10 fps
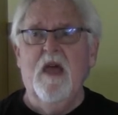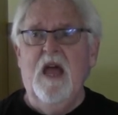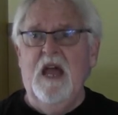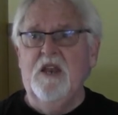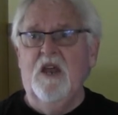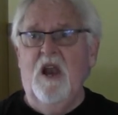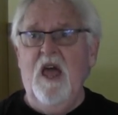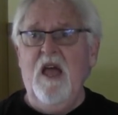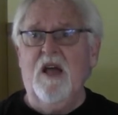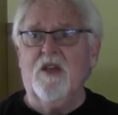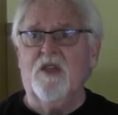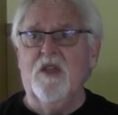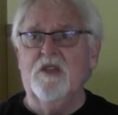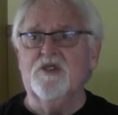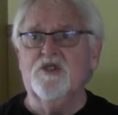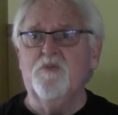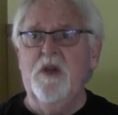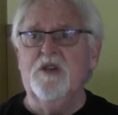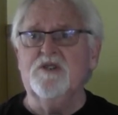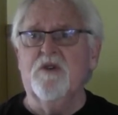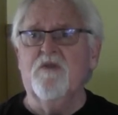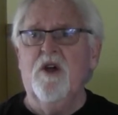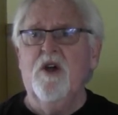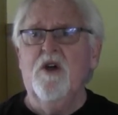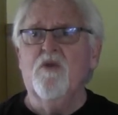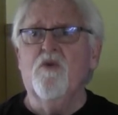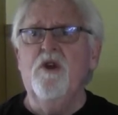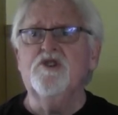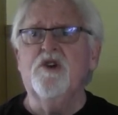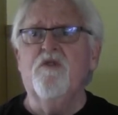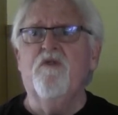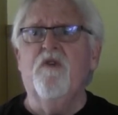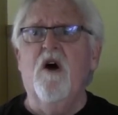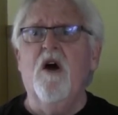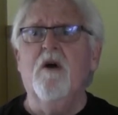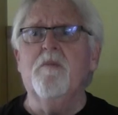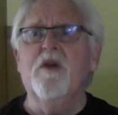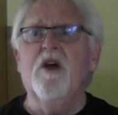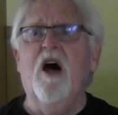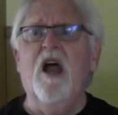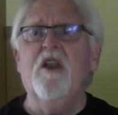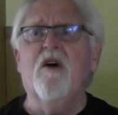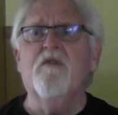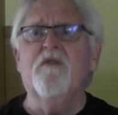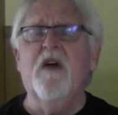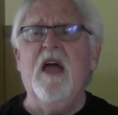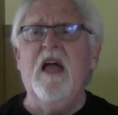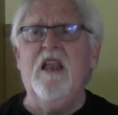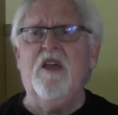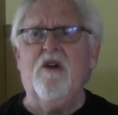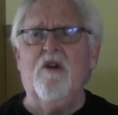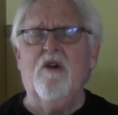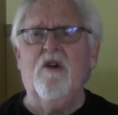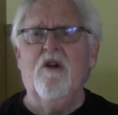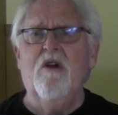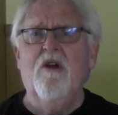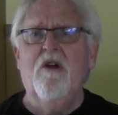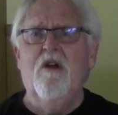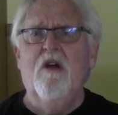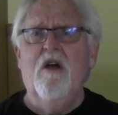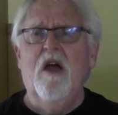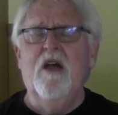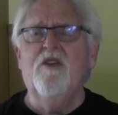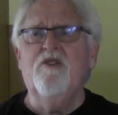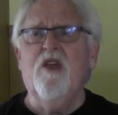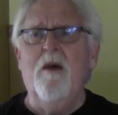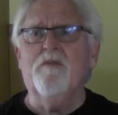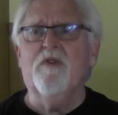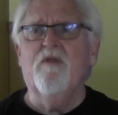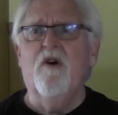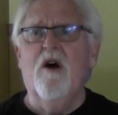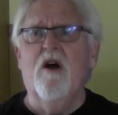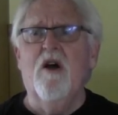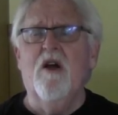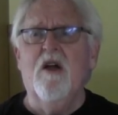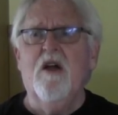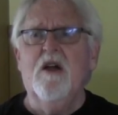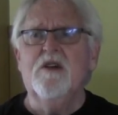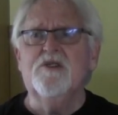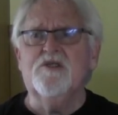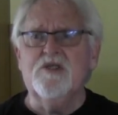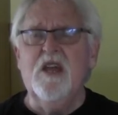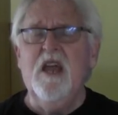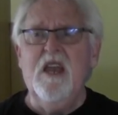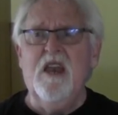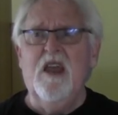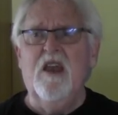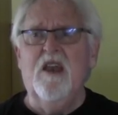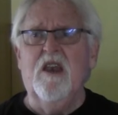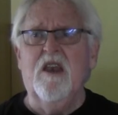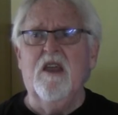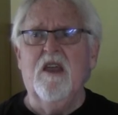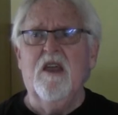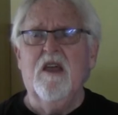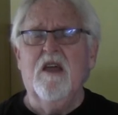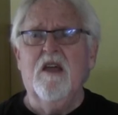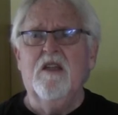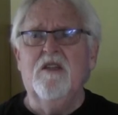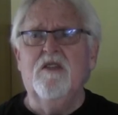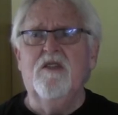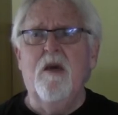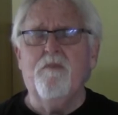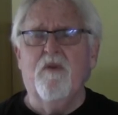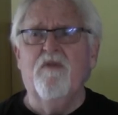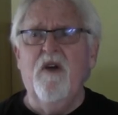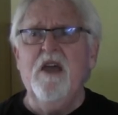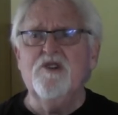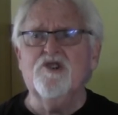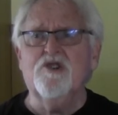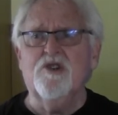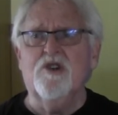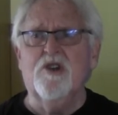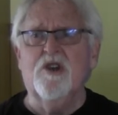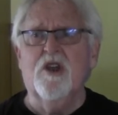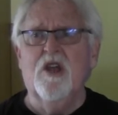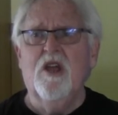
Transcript: And the language speaks of reaching far beyond our failure and the depth of our sin and deprivation.